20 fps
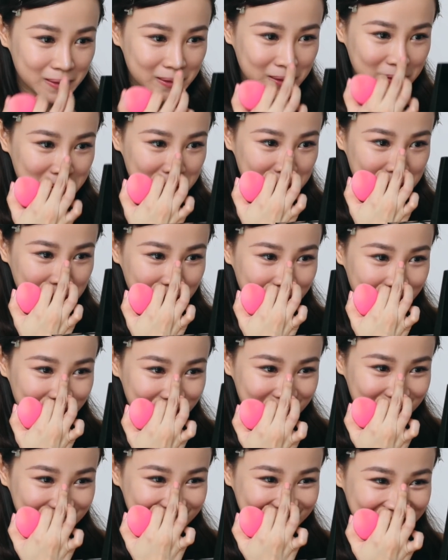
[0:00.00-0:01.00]
Looks
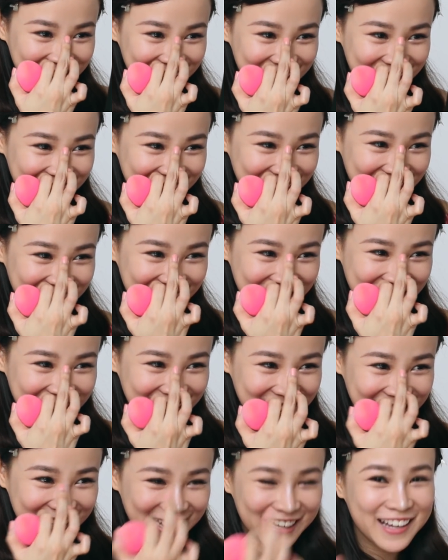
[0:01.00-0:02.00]
good.
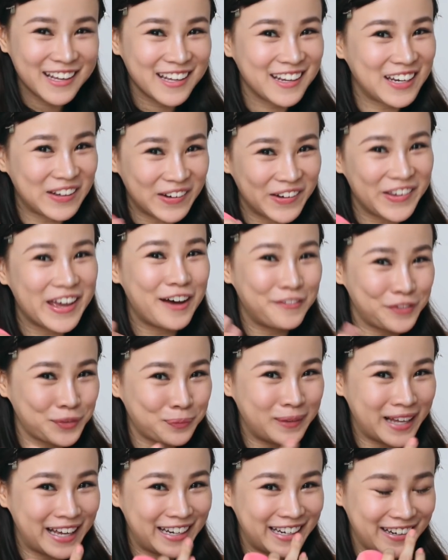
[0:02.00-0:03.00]
No, you have to
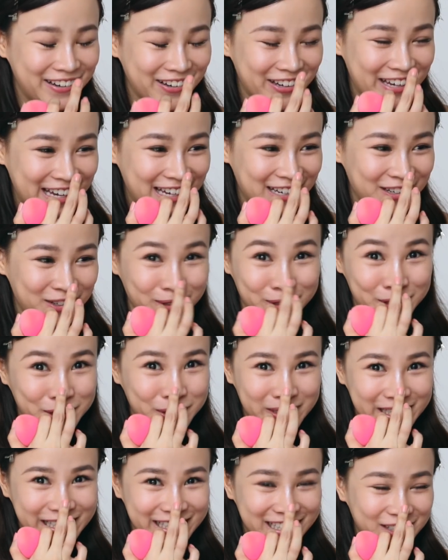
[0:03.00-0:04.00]
blend it, okay? Don't
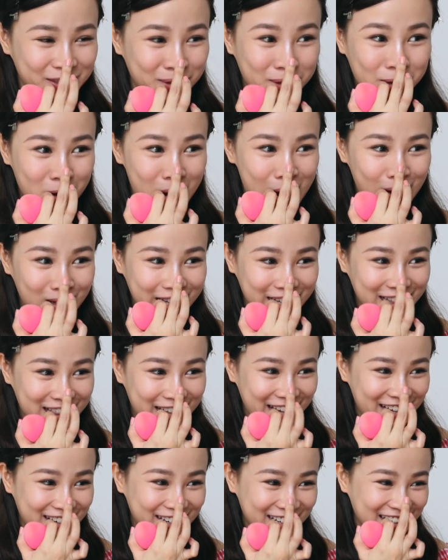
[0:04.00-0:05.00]
do it. Don't go out like
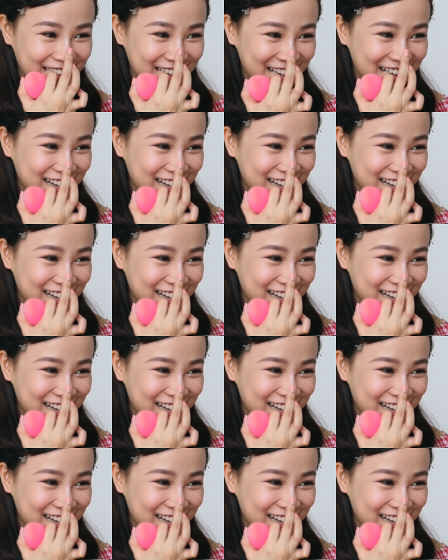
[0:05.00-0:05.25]
that.